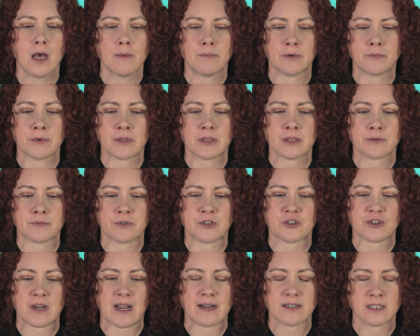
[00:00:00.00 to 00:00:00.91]
But with the
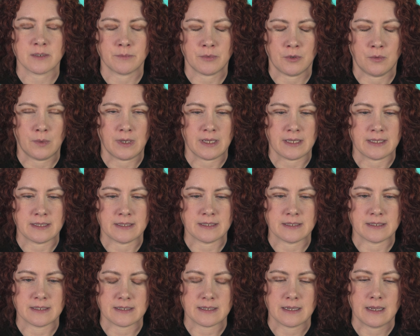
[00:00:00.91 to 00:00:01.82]
retractable
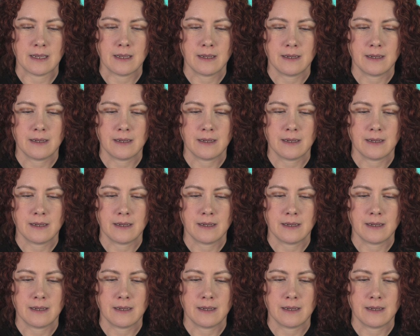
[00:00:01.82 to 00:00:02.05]
ones,